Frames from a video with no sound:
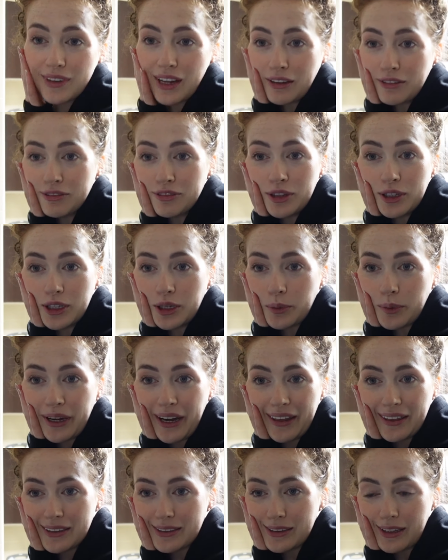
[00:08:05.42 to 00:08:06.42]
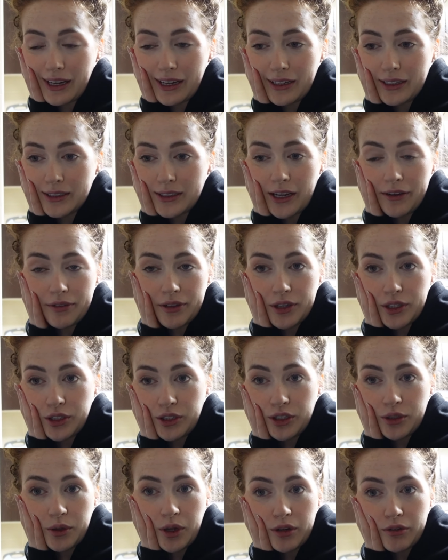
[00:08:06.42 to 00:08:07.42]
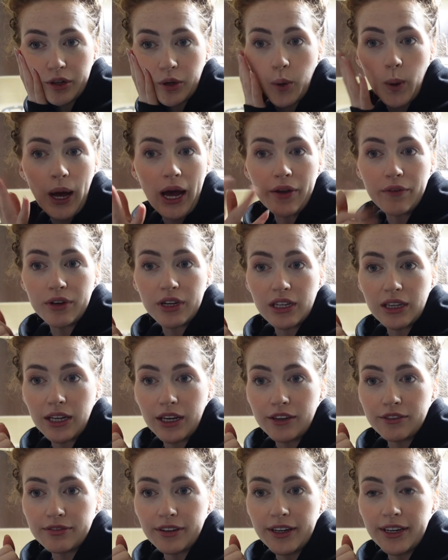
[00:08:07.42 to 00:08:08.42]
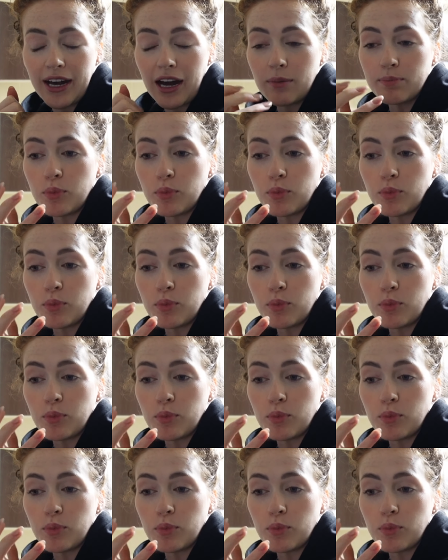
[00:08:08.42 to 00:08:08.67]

I'm fully aware this line is everything you are requiring in life right now,